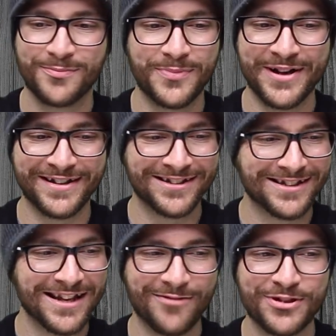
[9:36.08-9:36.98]
But
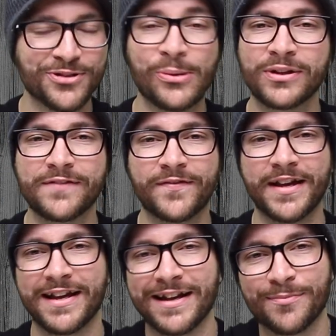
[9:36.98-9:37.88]
it would totally
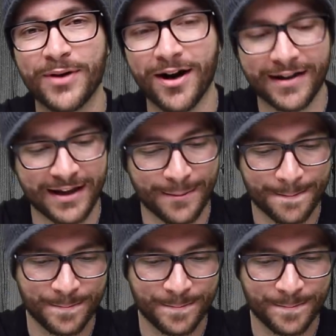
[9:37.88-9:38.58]
fit in a pocket.